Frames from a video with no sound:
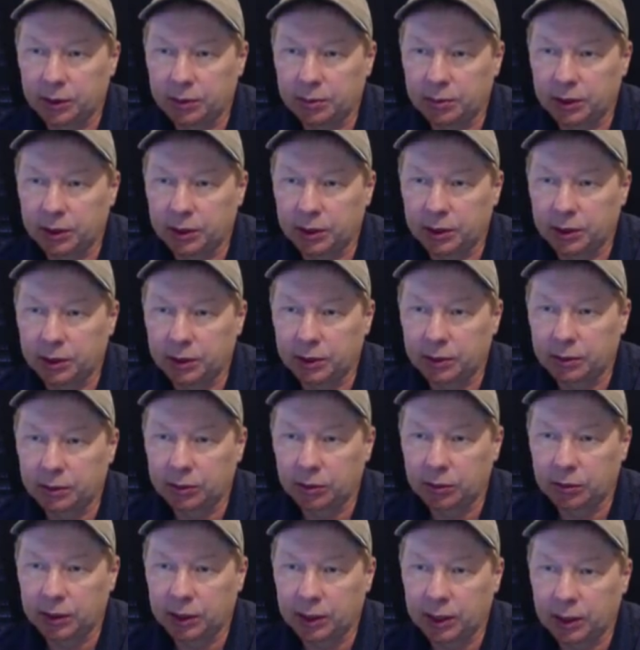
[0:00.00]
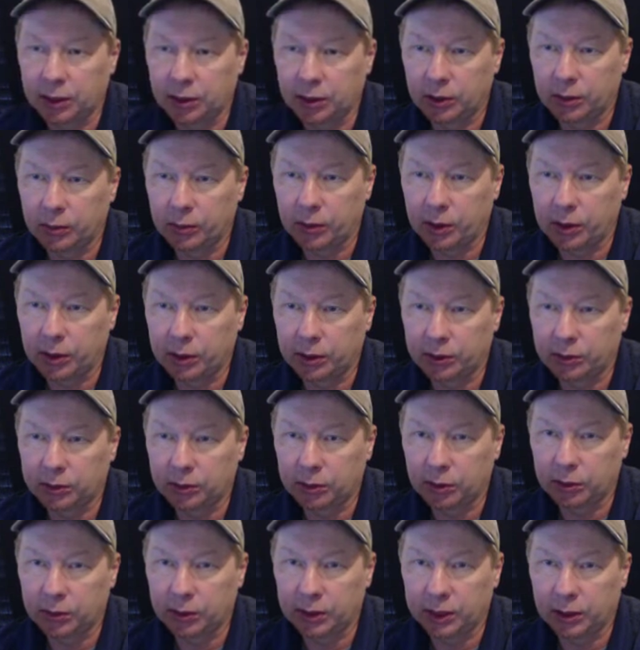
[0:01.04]
but so we let all the water
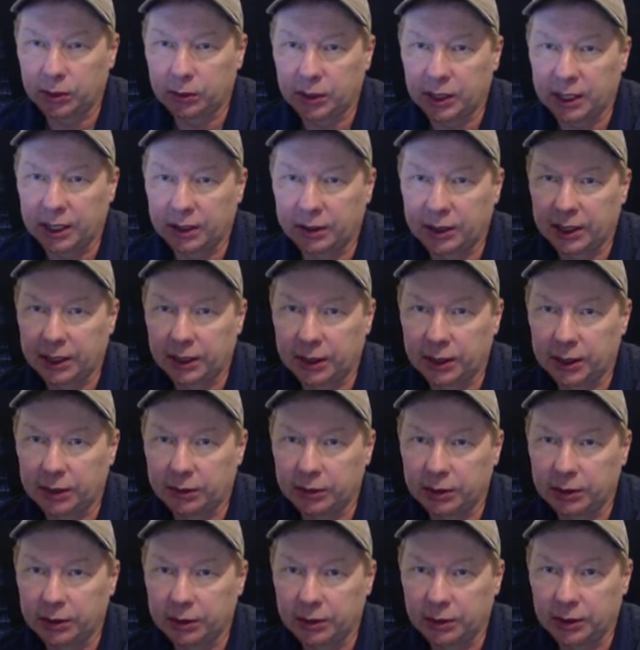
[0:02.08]
slowly go down out of it.